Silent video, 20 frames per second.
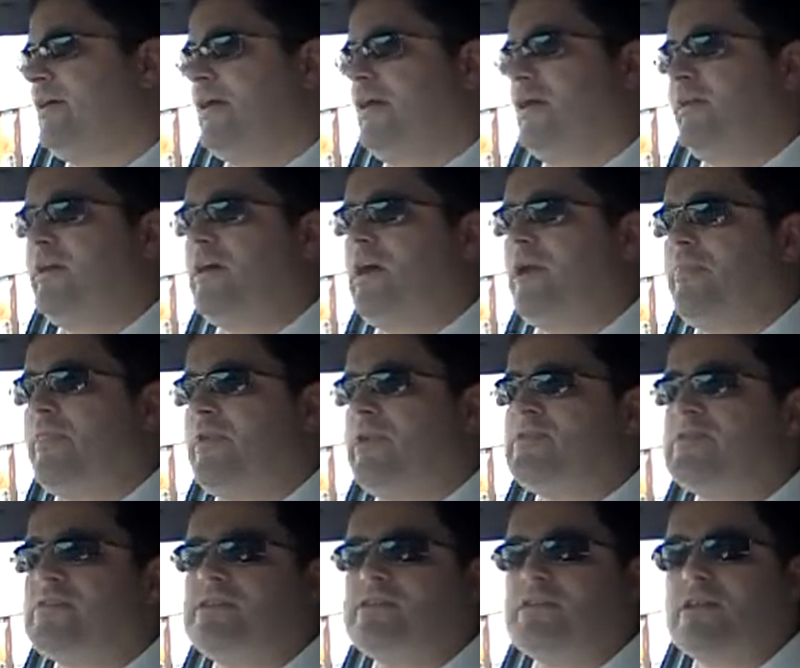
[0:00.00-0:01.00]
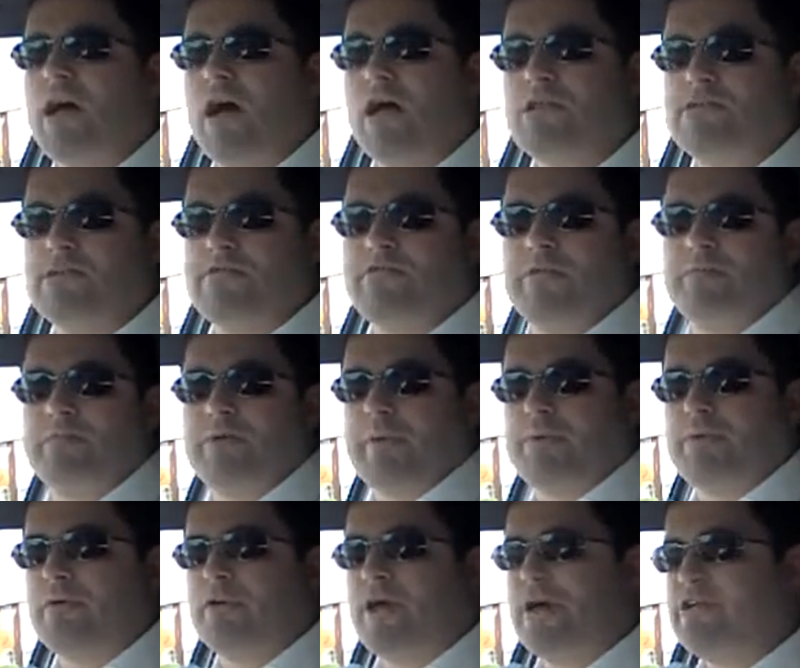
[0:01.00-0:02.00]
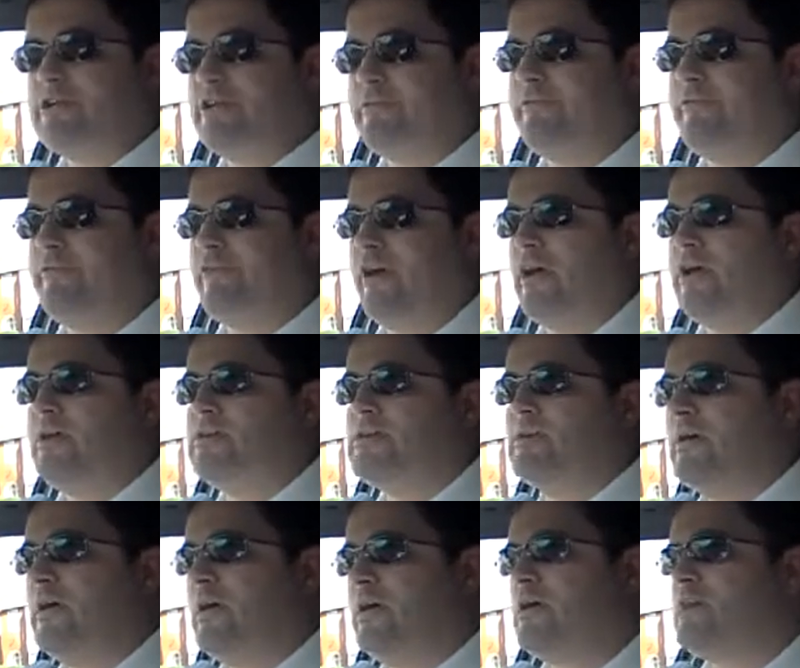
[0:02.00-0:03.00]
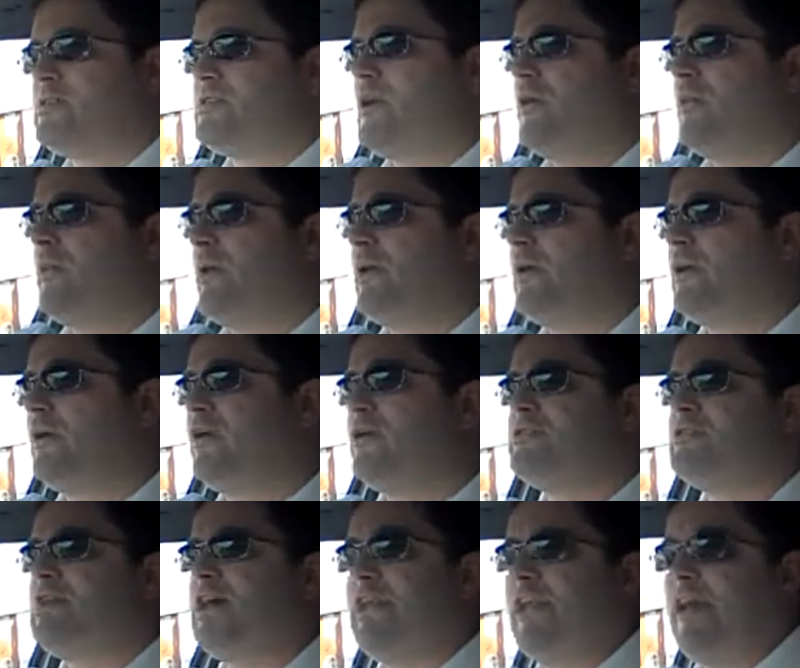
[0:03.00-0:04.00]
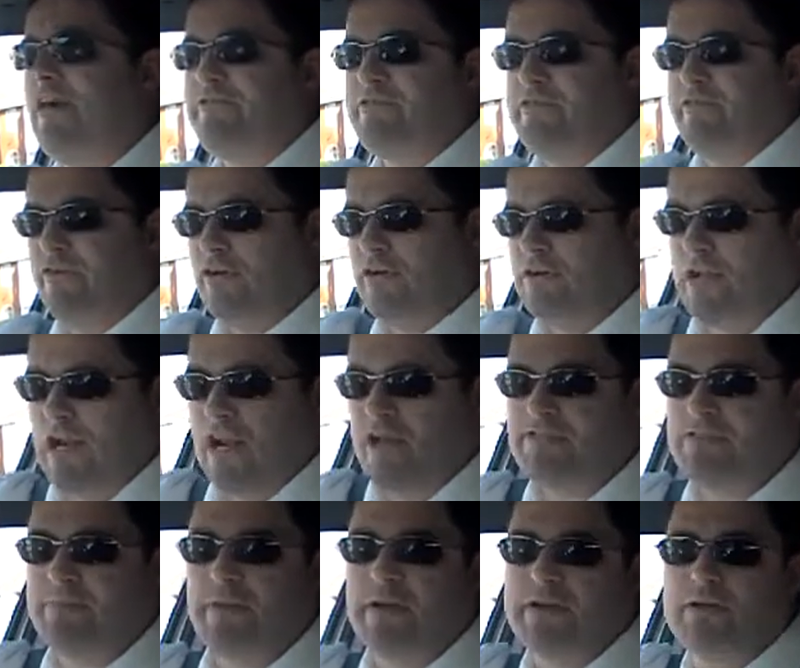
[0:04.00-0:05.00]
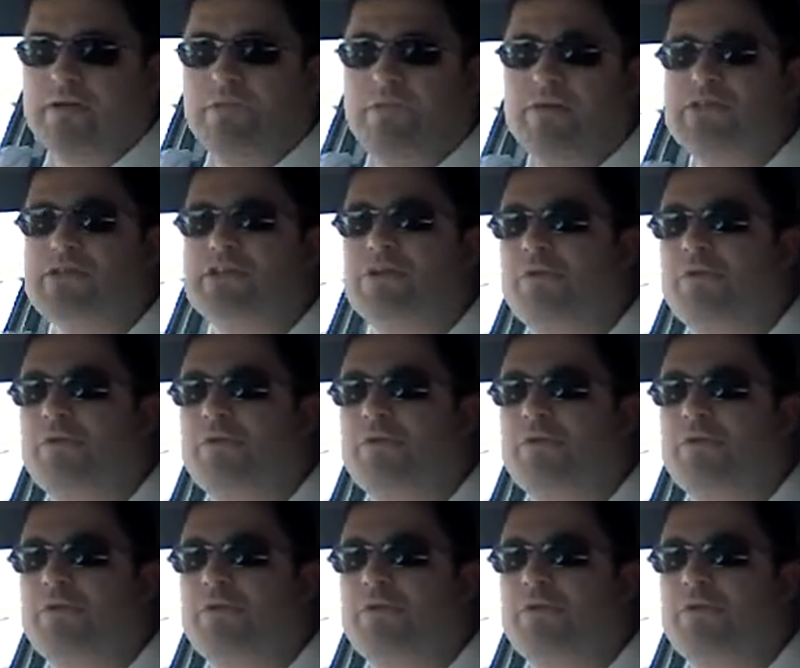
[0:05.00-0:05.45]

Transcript: And now that's the start of the preparation phase. So we're going to use our left foot on the left pedal, push it